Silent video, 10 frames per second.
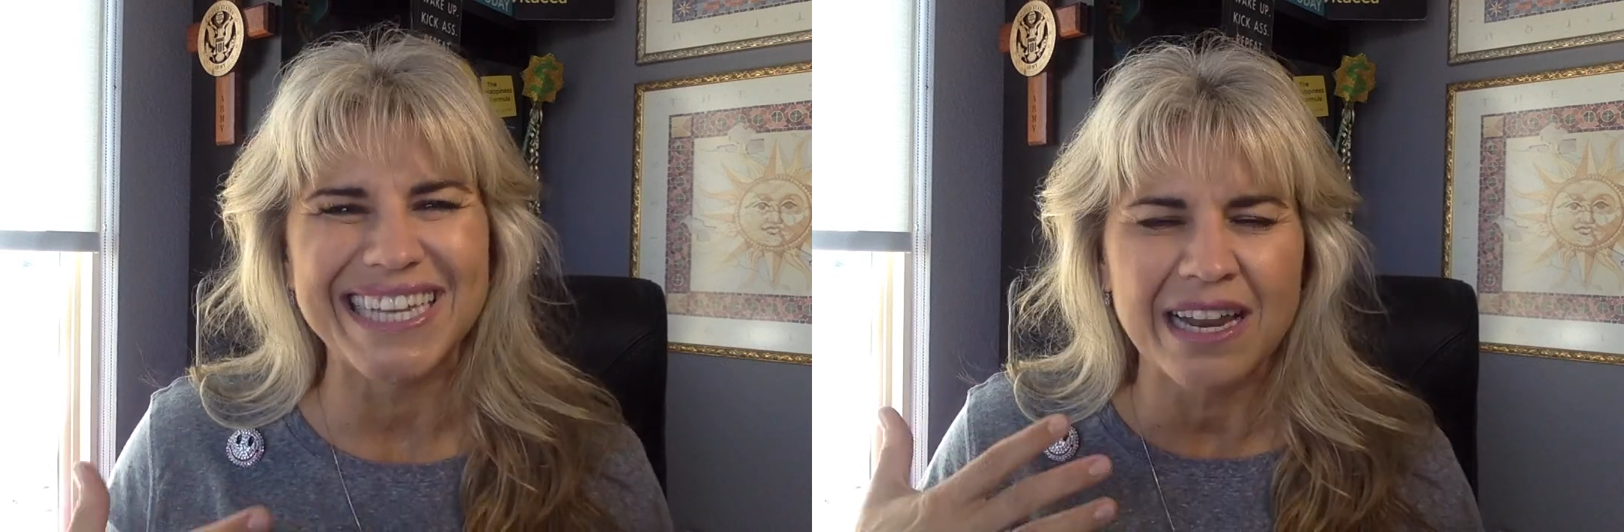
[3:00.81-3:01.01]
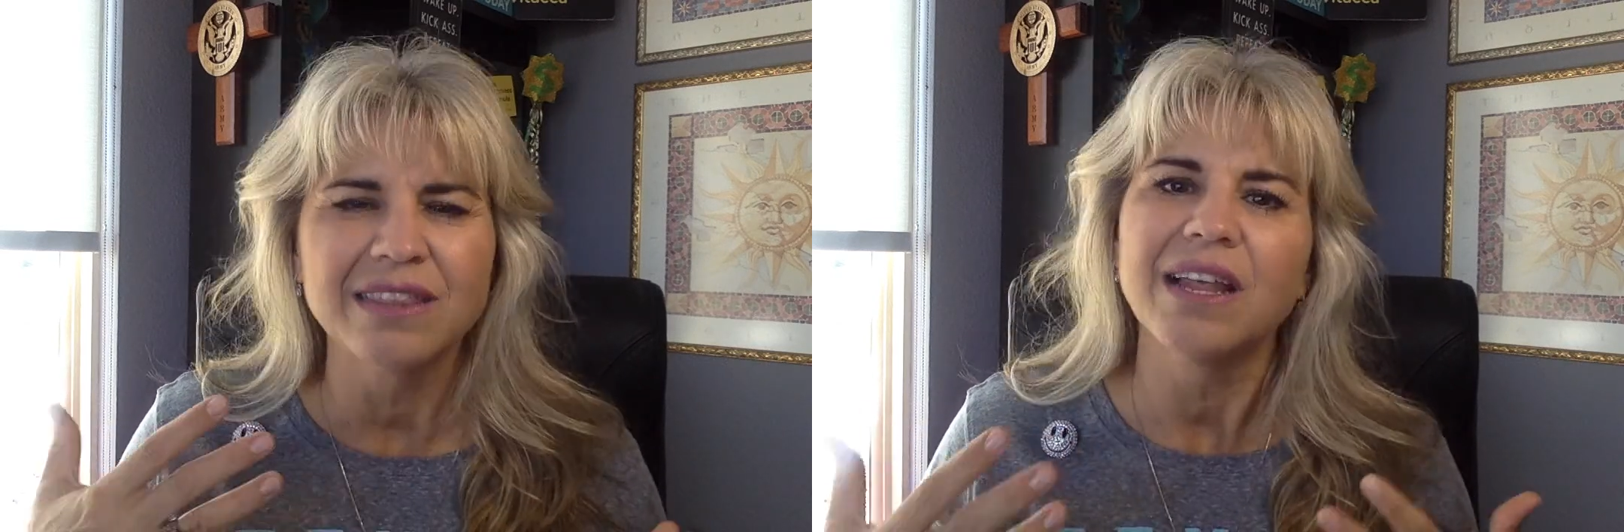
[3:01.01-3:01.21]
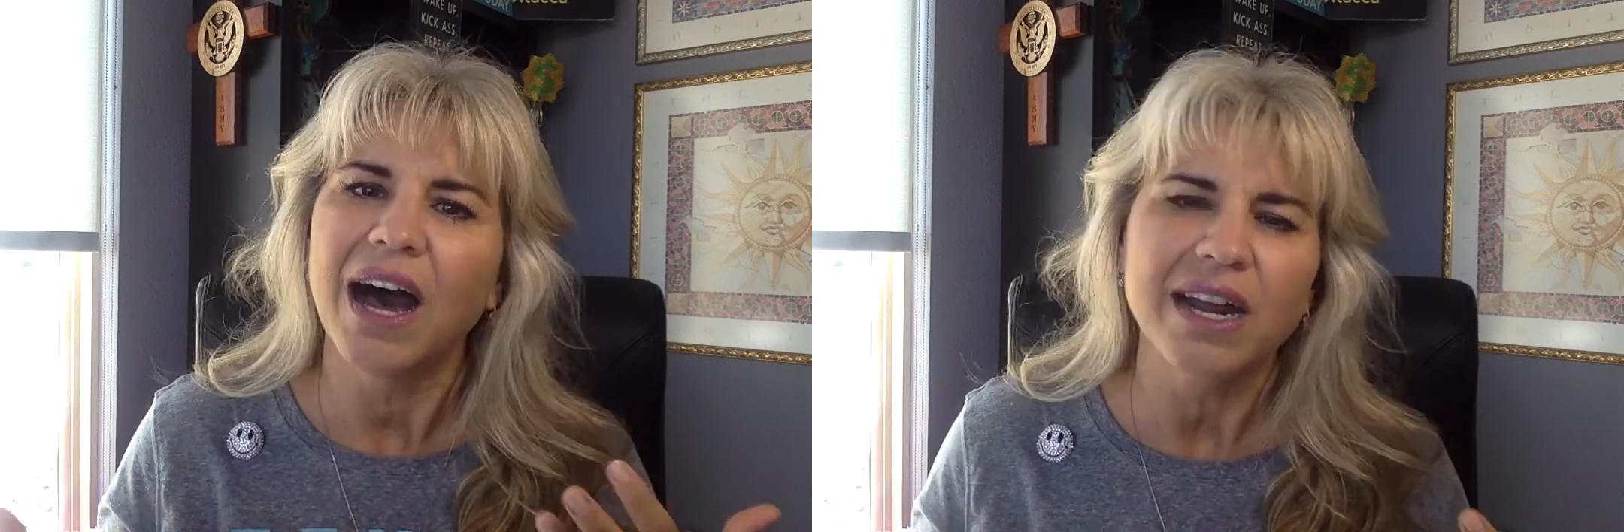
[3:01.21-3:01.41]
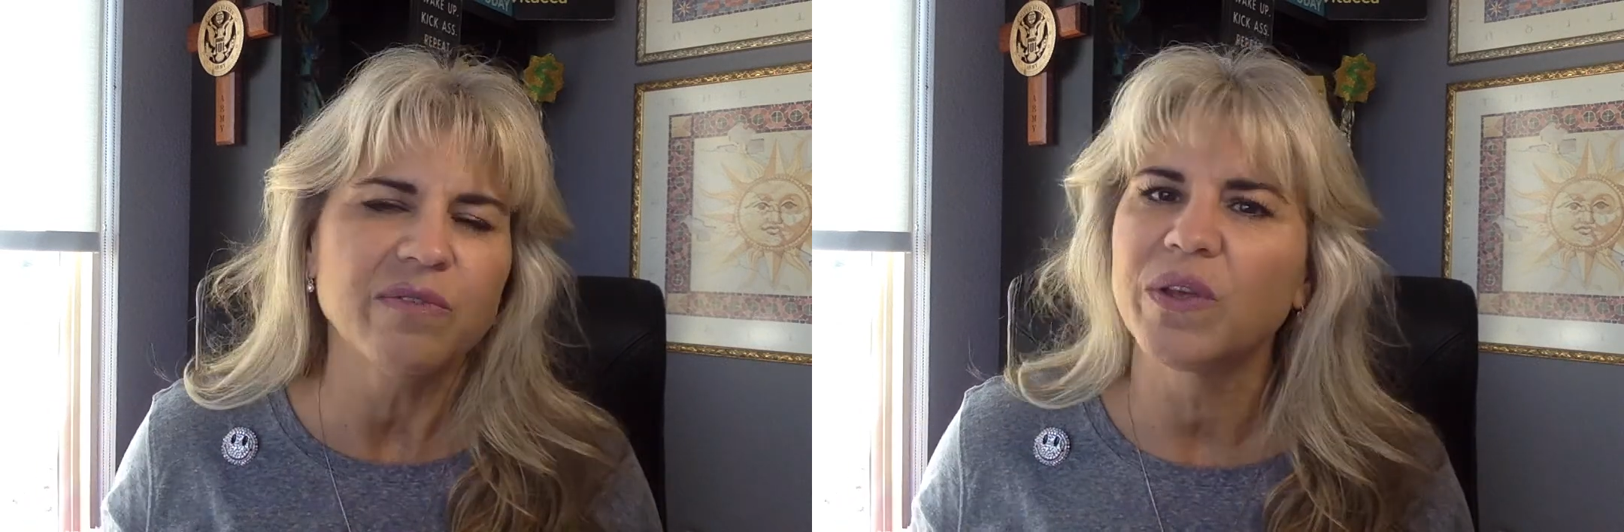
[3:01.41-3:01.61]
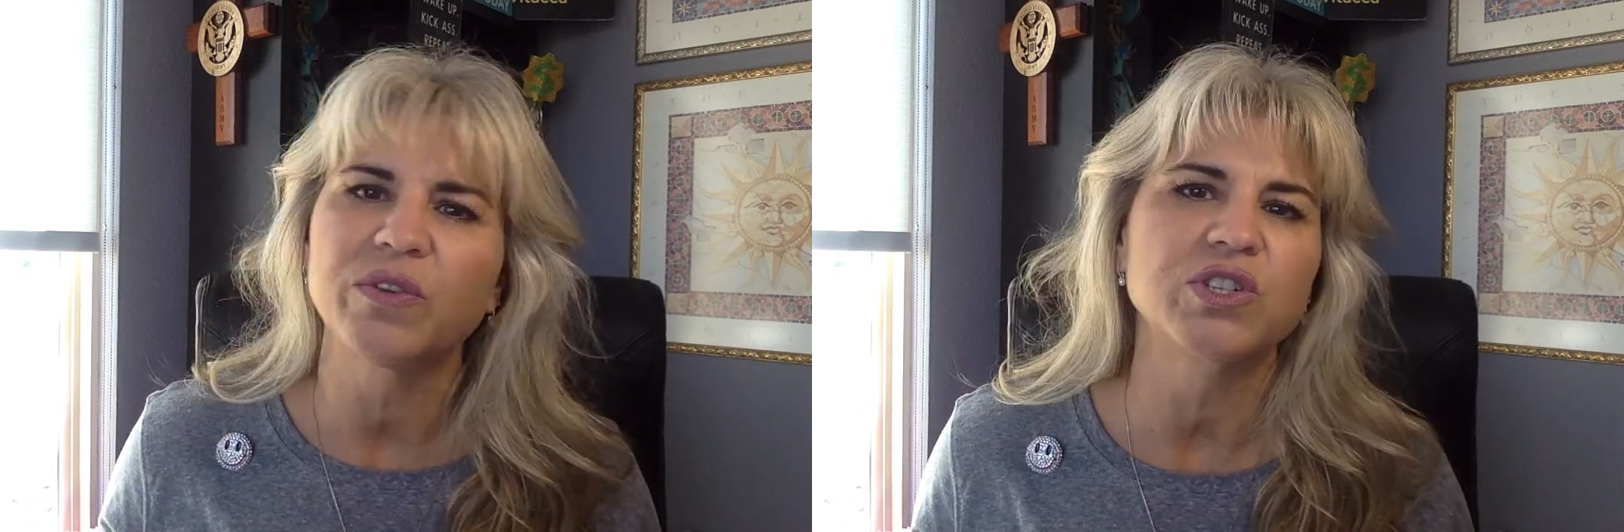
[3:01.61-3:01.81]
and a lot of
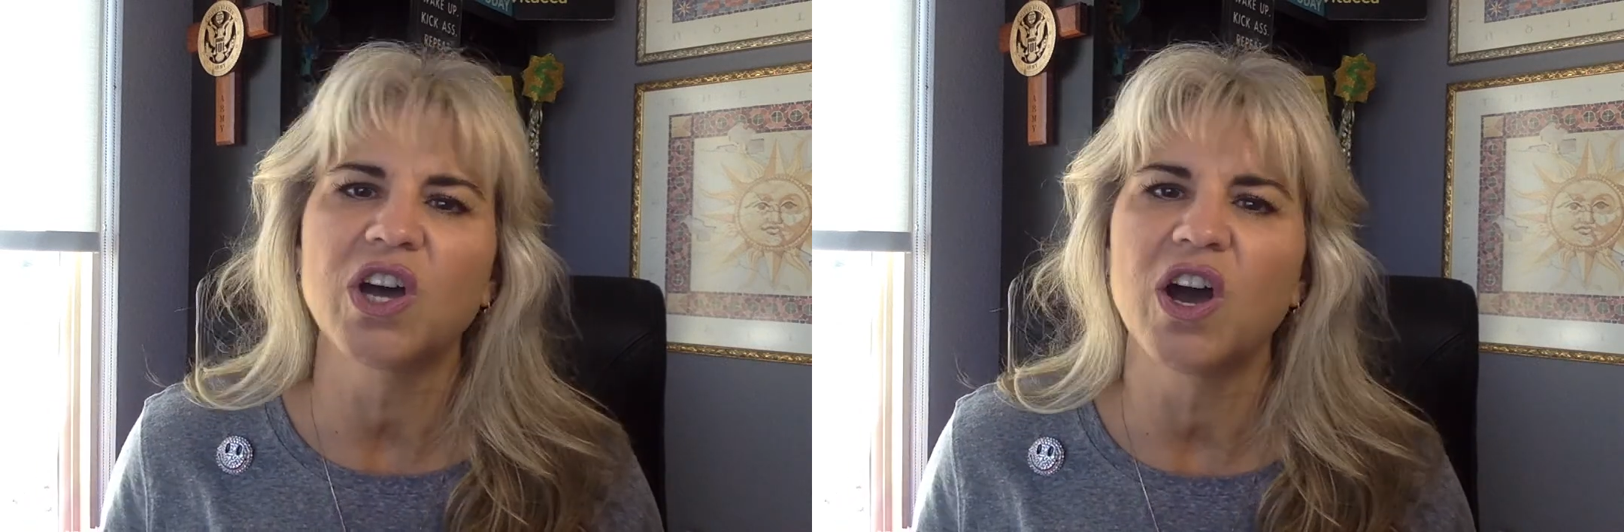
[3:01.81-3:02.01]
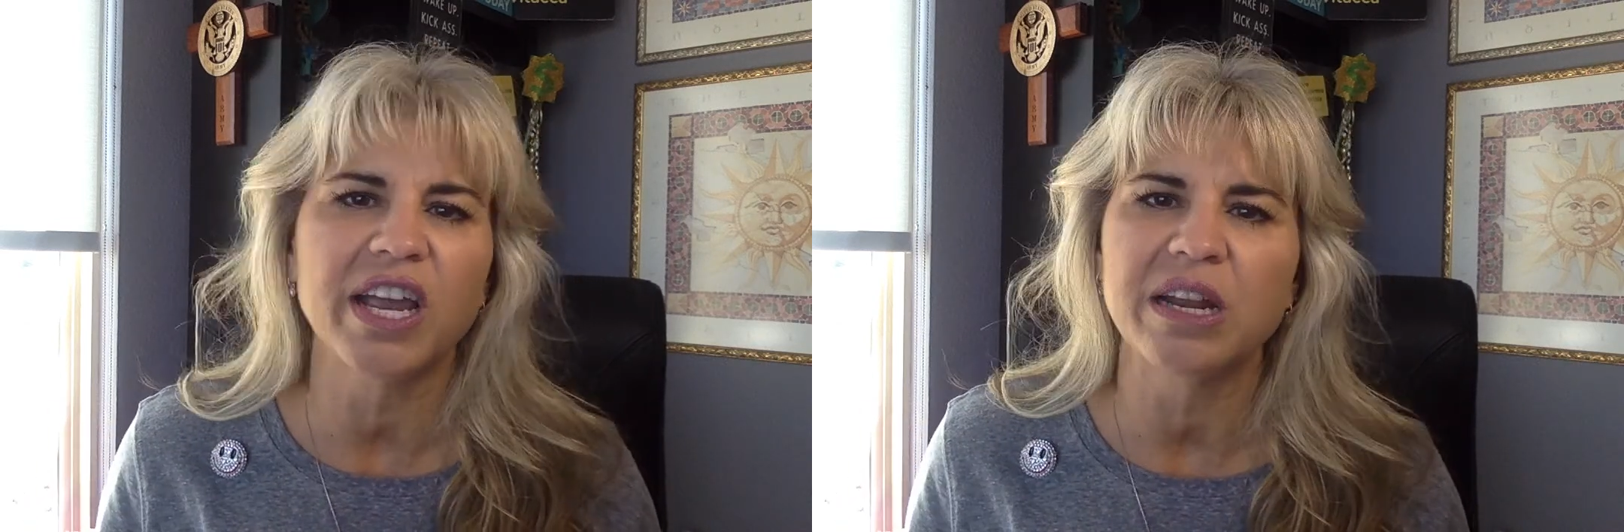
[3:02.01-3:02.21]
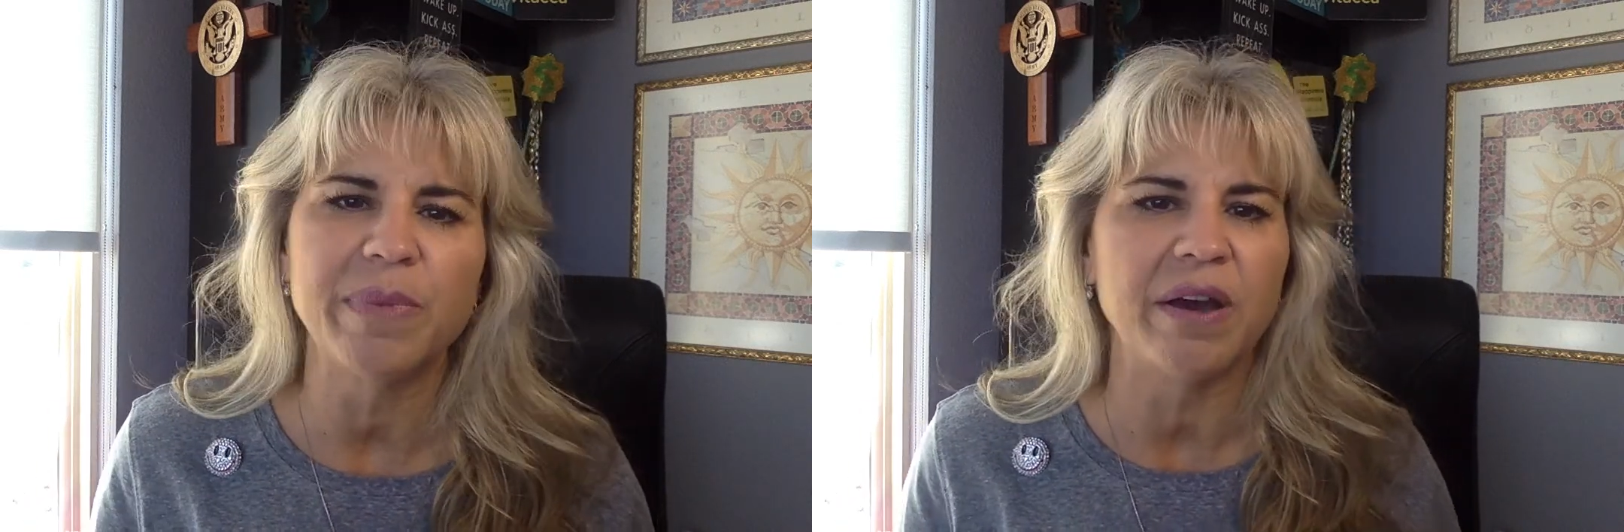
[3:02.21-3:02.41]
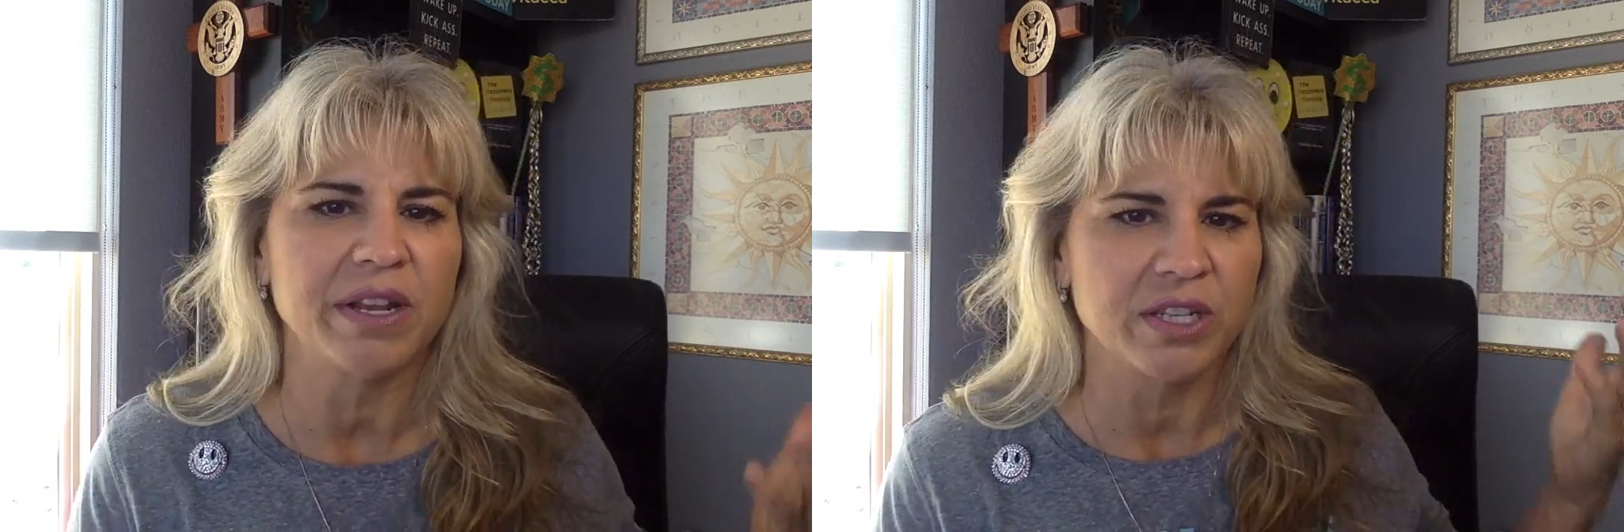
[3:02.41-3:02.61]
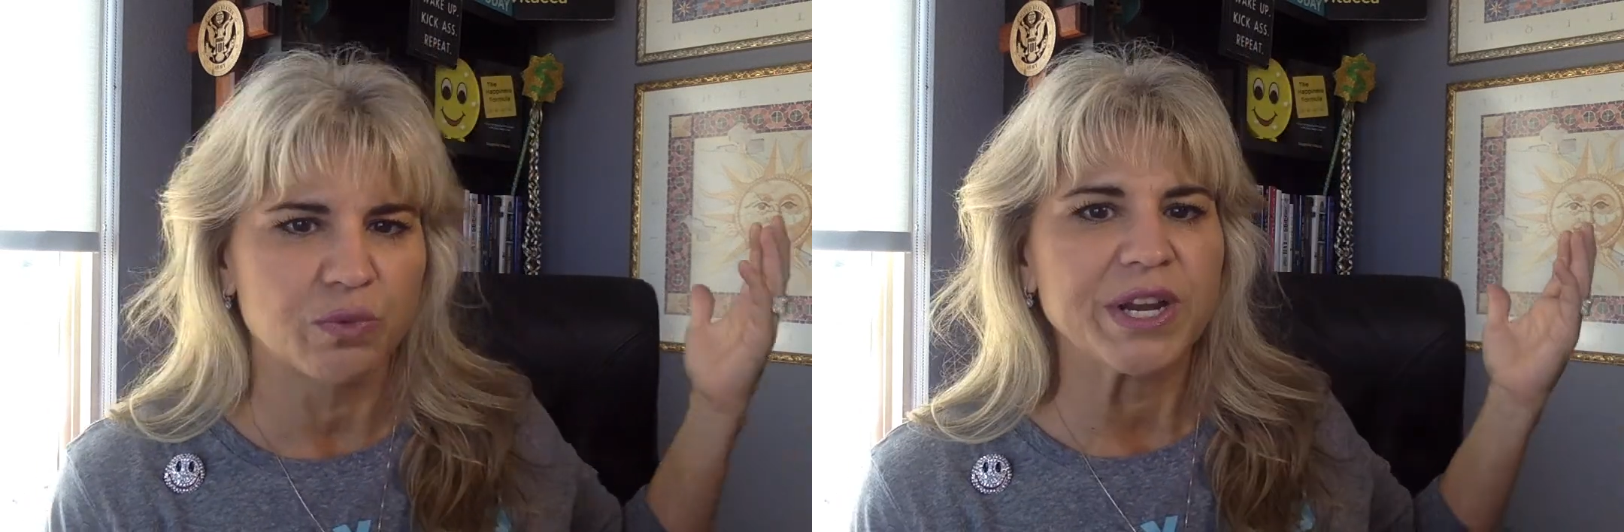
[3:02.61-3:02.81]
what they're talking about
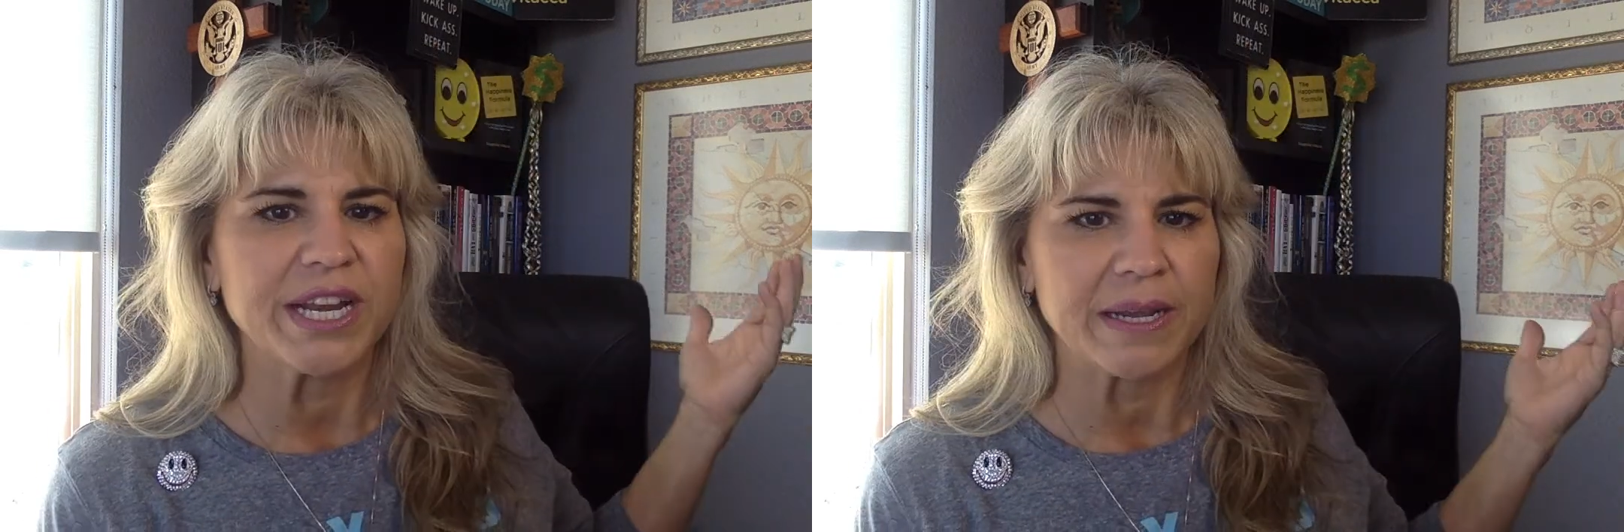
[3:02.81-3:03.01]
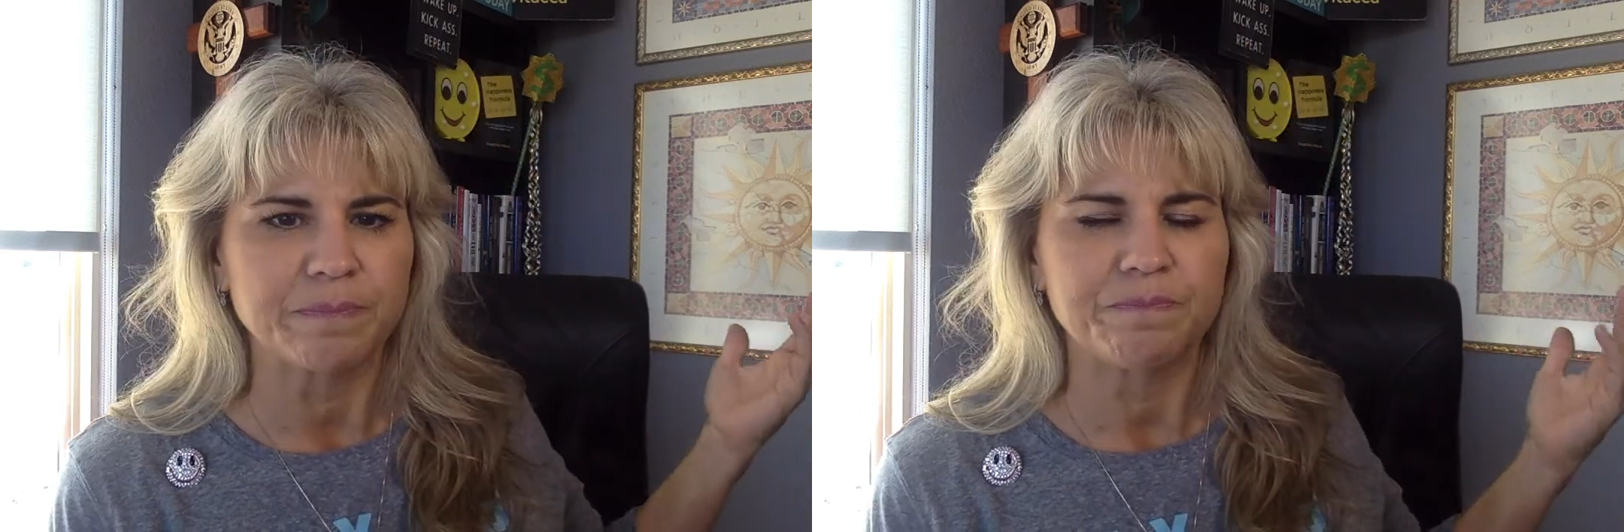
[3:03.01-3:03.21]
is reading.